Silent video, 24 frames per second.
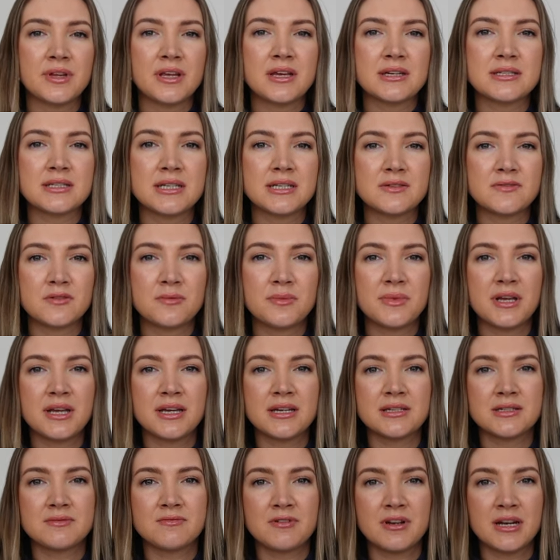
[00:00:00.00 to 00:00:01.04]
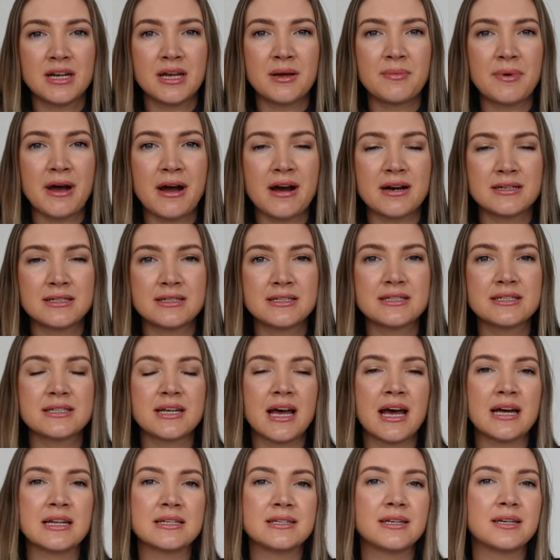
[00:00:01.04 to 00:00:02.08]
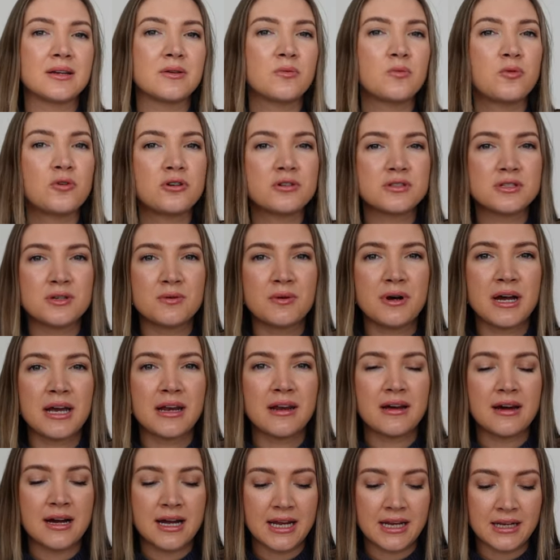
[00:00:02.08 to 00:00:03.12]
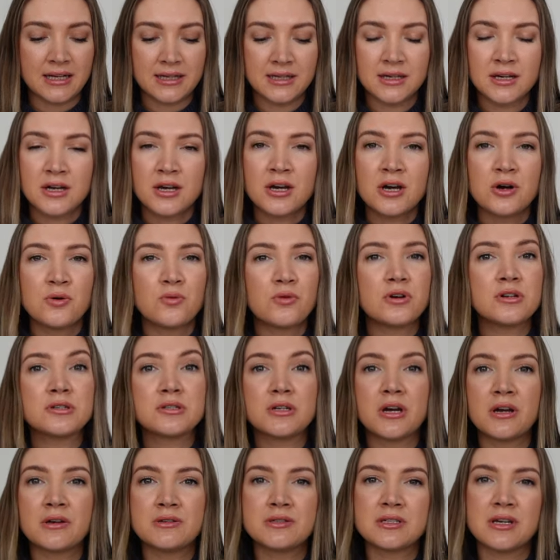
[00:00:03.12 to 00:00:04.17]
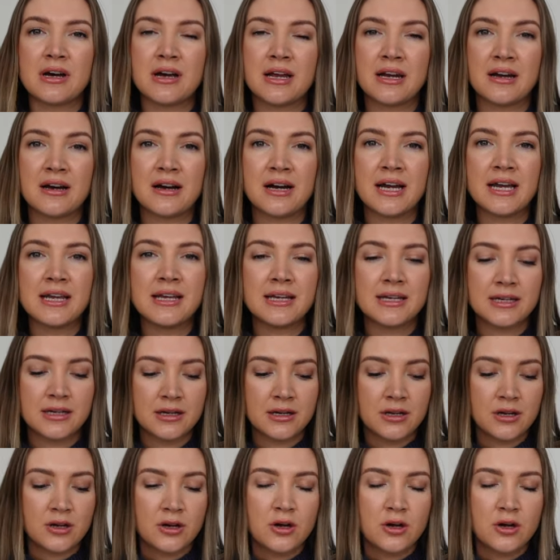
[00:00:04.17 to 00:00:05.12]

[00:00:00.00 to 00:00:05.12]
So this for me is really about understanding, what do I like? What don't I like?